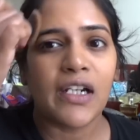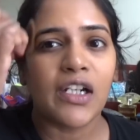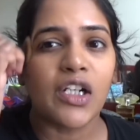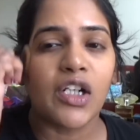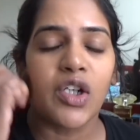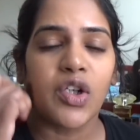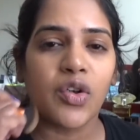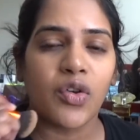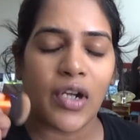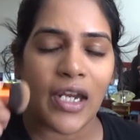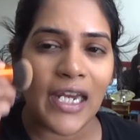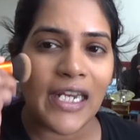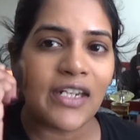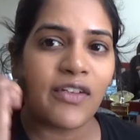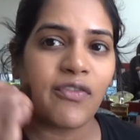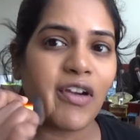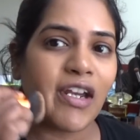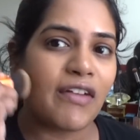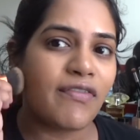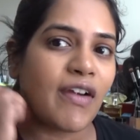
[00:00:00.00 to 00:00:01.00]
a
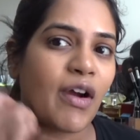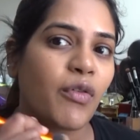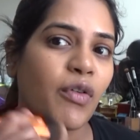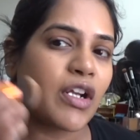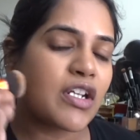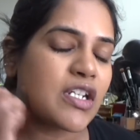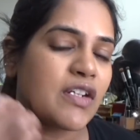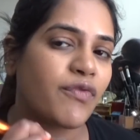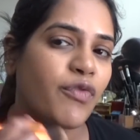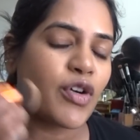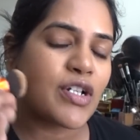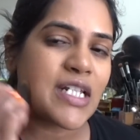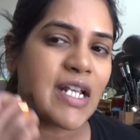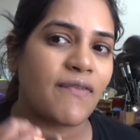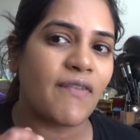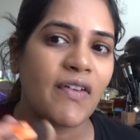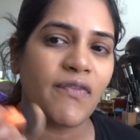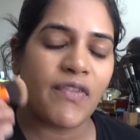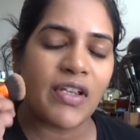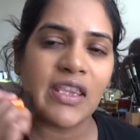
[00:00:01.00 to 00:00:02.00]
great foundation for
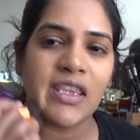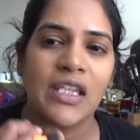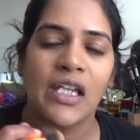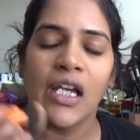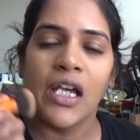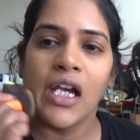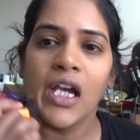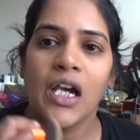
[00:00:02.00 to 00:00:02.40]
someone with